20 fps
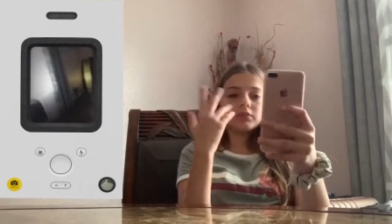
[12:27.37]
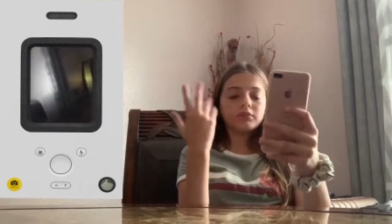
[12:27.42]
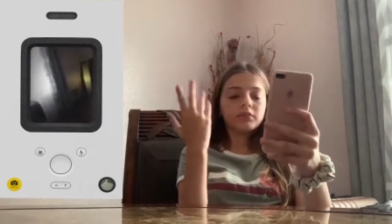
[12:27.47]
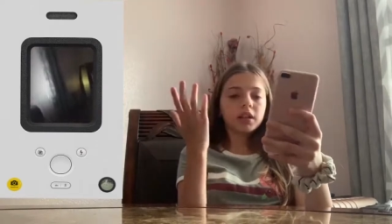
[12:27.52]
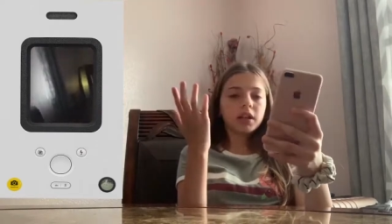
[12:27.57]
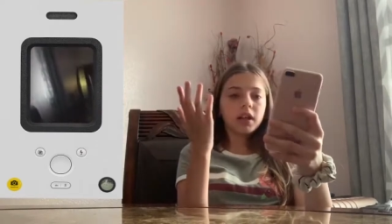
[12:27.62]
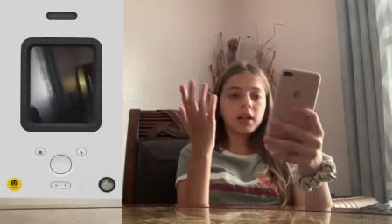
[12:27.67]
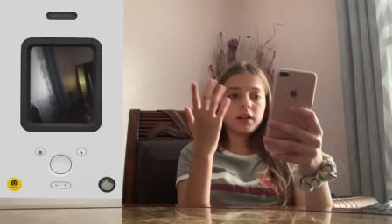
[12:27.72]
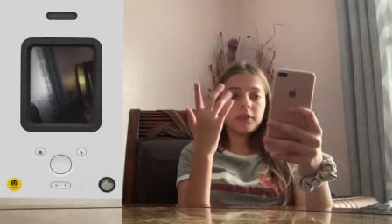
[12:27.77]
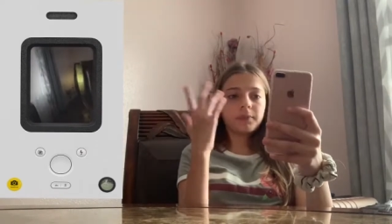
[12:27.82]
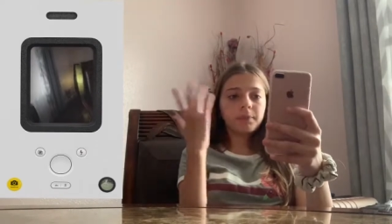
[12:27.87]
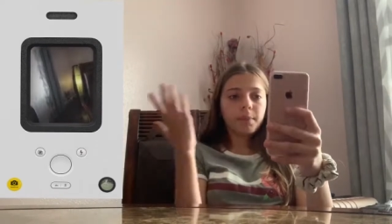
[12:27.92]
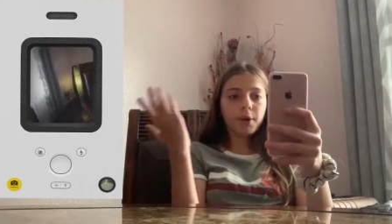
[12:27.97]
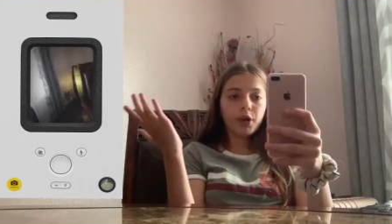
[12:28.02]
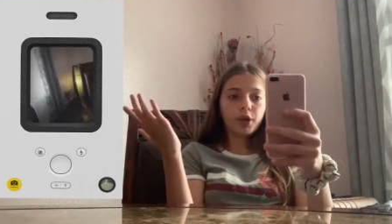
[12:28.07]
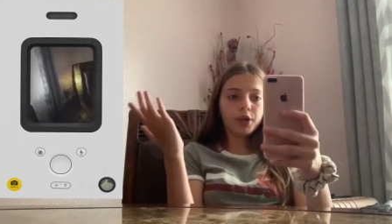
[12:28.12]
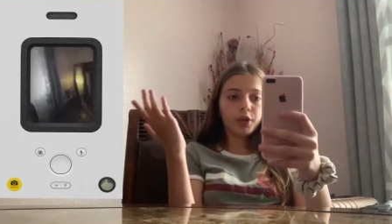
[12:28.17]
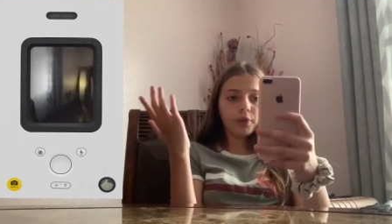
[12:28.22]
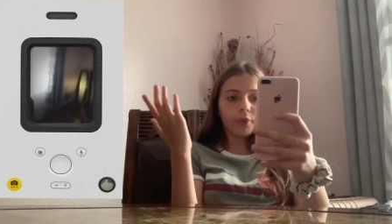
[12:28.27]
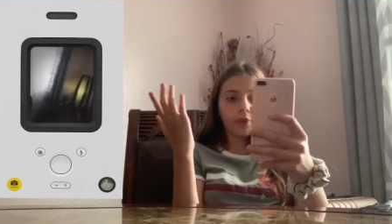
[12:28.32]
like a
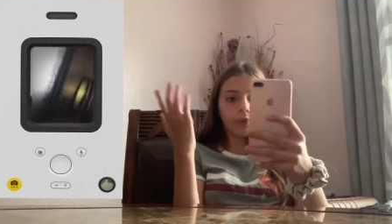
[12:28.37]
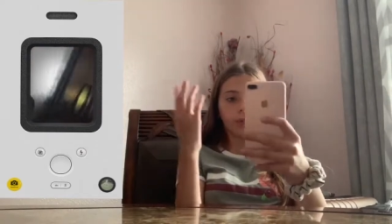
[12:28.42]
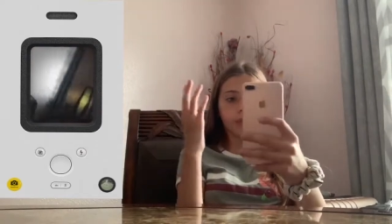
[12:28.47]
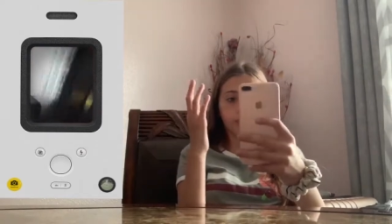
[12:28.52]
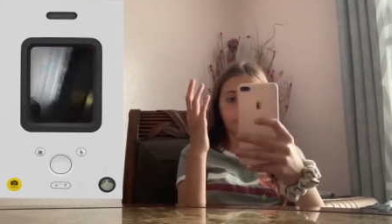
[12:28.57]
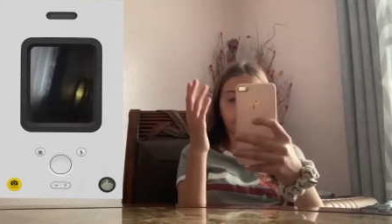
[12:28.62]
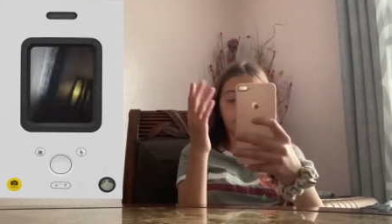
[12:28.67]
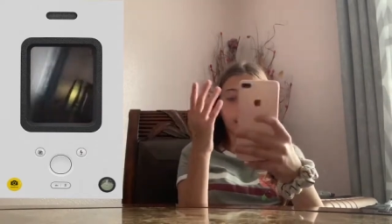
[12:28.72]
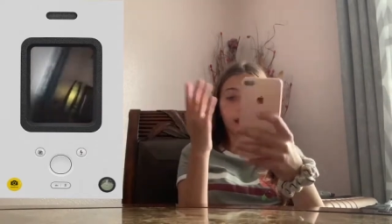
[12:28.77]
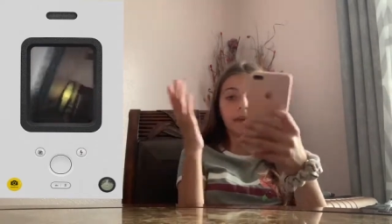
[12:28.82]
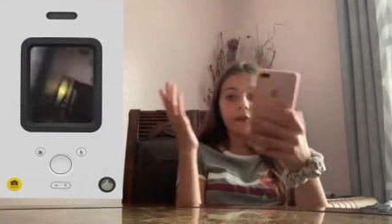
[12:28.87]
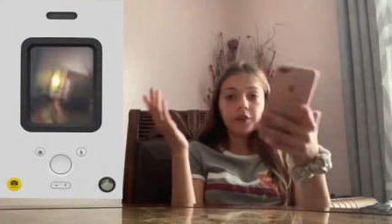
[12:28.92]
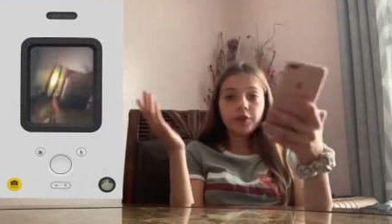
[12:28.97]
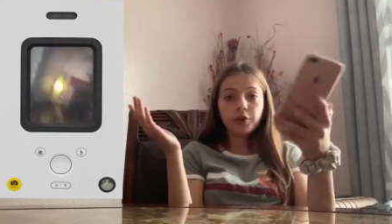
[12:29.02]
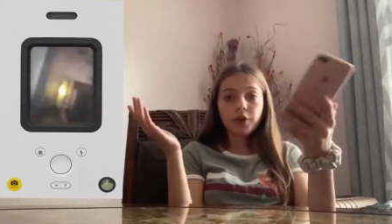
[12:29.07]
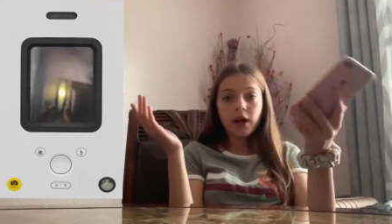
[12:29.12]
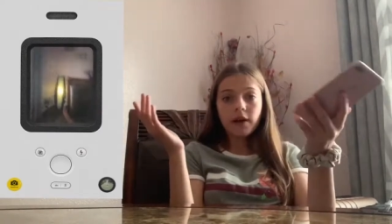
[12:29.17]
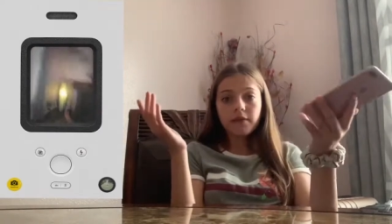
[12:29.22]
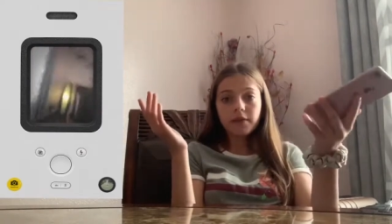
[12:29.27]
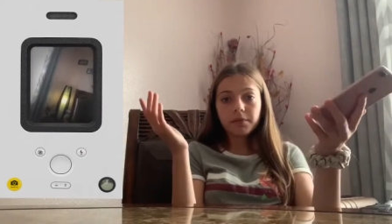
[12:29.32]
polar, like if you
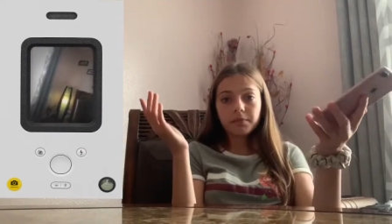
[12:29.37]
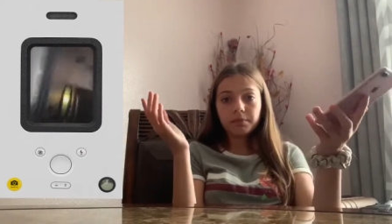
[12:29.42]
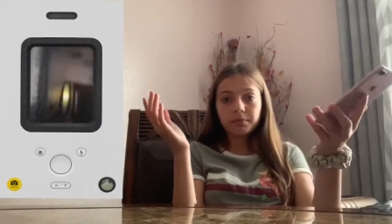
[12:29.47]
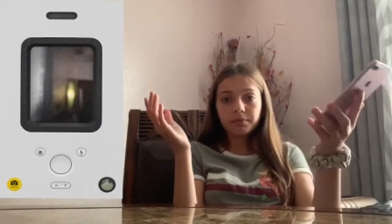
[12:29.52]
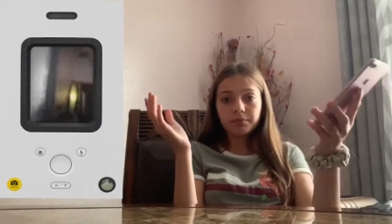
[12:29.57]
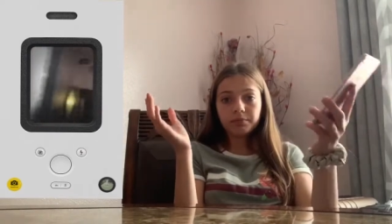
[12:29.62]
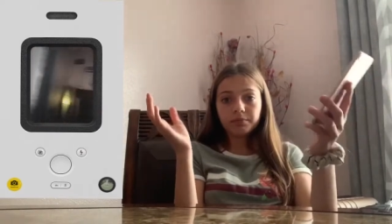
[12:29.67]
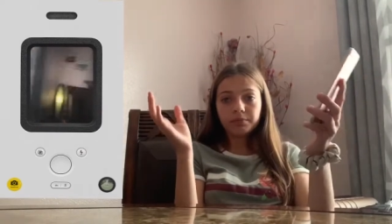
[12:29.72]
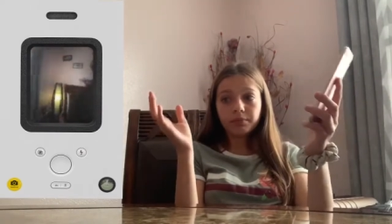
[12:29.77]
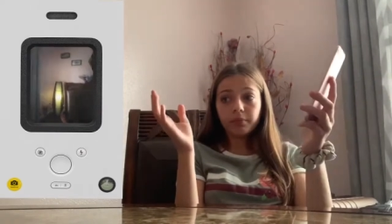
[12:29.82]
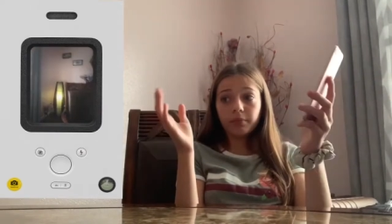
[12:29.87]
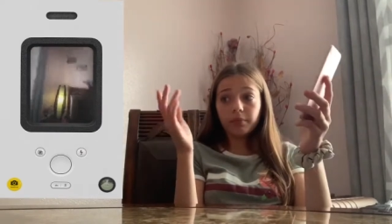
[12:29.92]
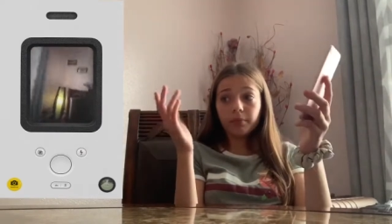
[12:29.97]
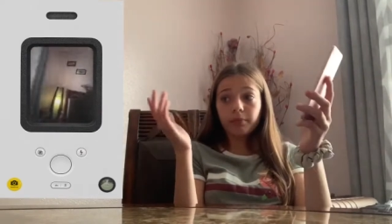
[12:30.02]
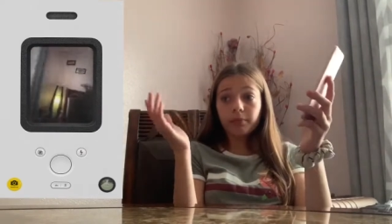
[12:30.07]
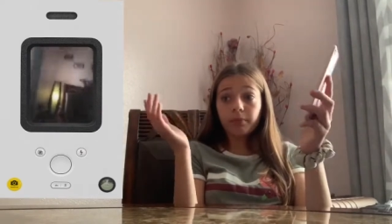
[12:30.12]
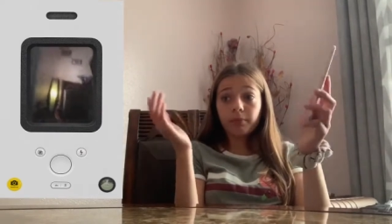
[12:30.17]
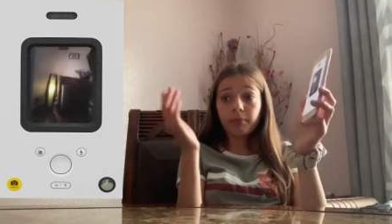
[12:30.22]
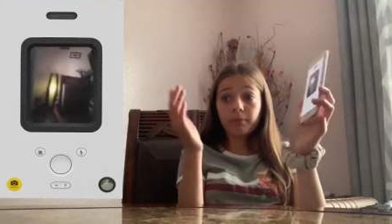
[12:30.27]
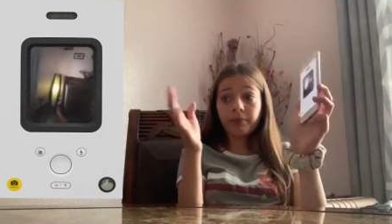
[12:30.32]
don't have a
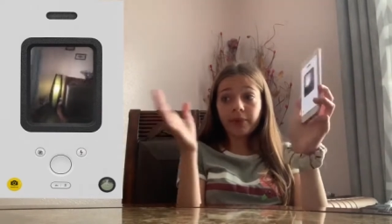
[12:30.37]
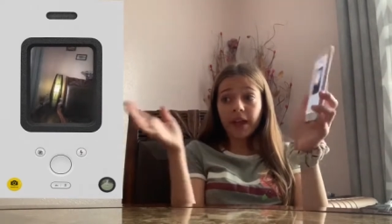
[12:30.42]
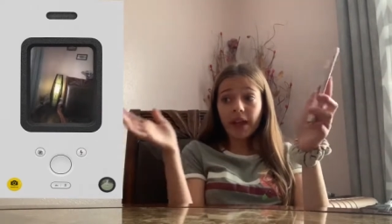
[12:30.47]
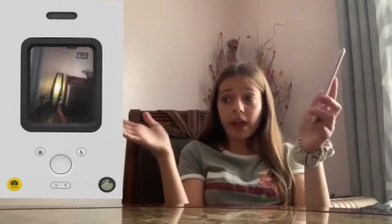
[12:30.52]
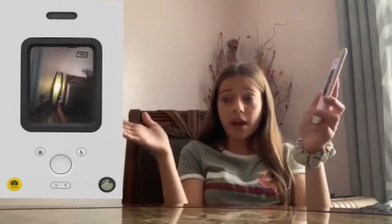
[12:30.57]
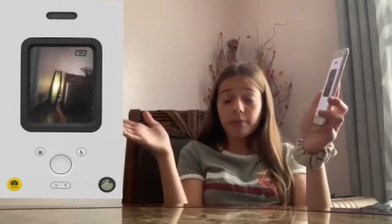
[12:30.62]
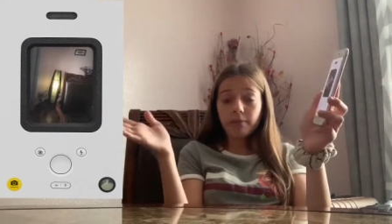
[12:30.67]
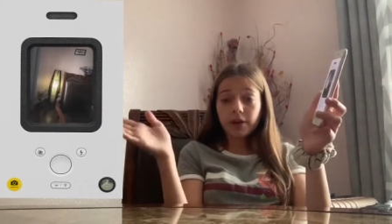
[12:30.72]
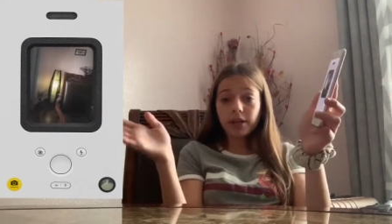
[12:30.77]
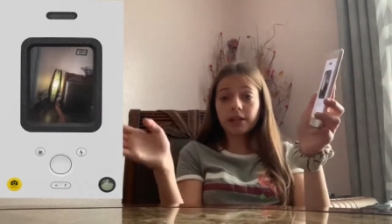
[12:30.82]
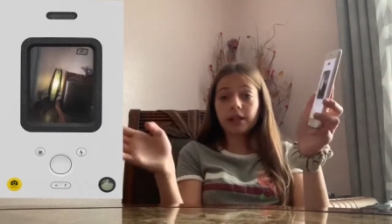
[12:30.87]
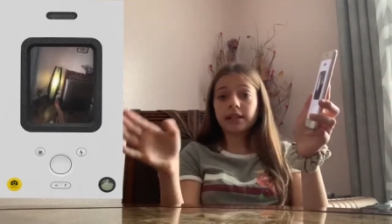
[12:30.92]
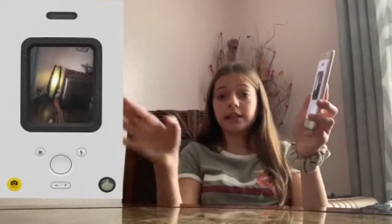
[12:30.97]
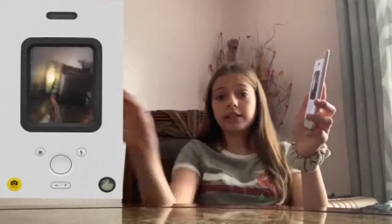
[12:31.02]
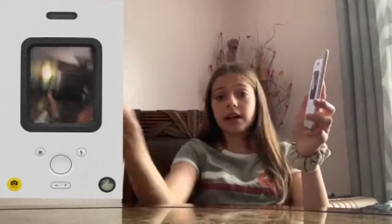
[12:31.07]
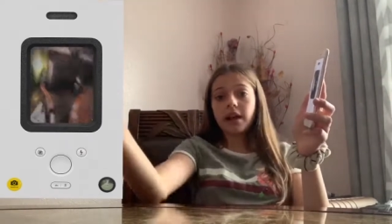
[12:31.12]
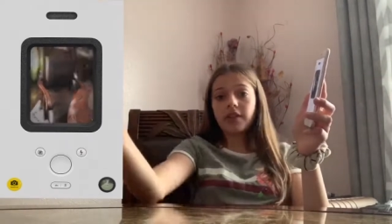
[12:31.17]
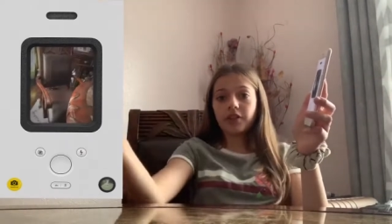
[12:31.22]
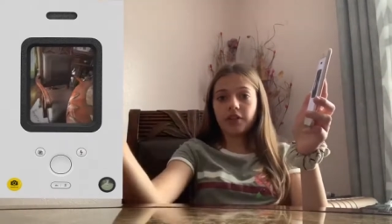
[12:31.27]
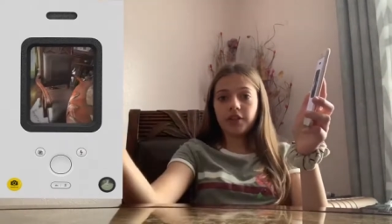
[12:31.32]
camera, like
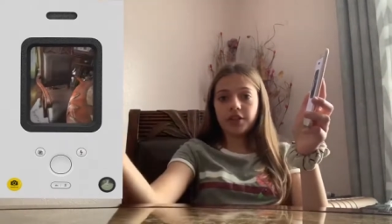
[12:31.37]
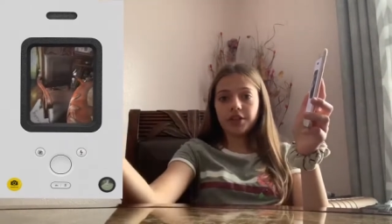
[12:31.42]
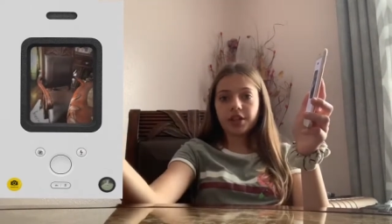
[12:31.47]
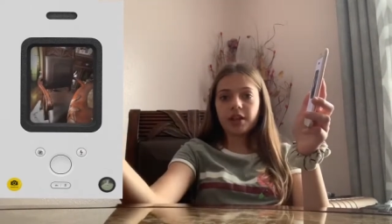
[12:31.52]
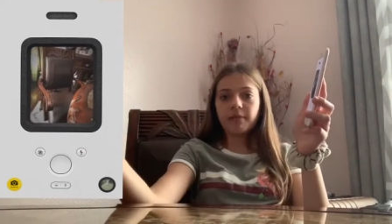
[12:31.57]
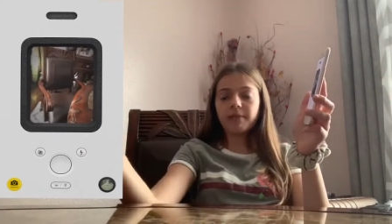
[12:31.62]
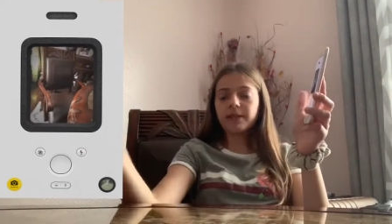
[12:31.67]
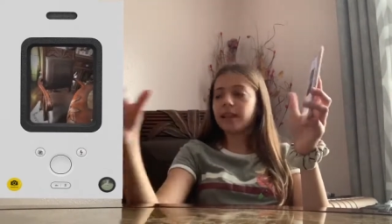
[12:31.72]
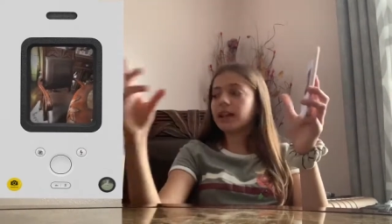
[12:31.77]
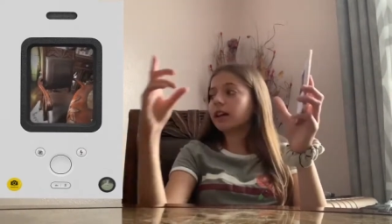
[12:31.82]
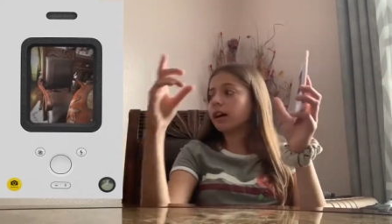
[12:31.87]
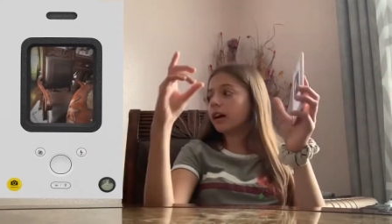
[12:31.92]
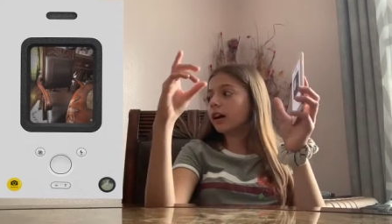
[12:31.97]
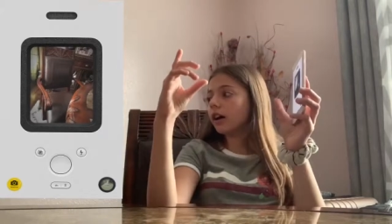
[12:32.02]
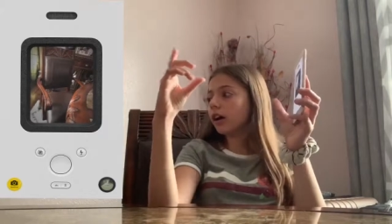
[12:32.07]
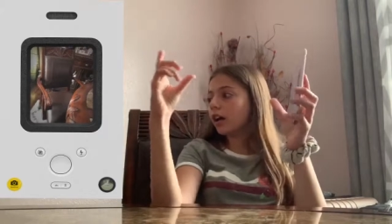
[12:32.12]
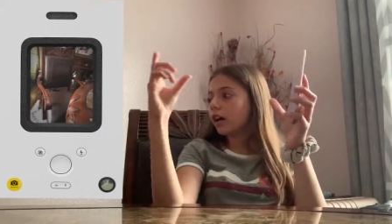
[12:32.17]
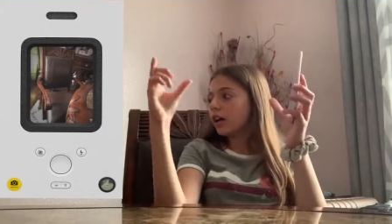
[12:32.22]
not this camera, like a,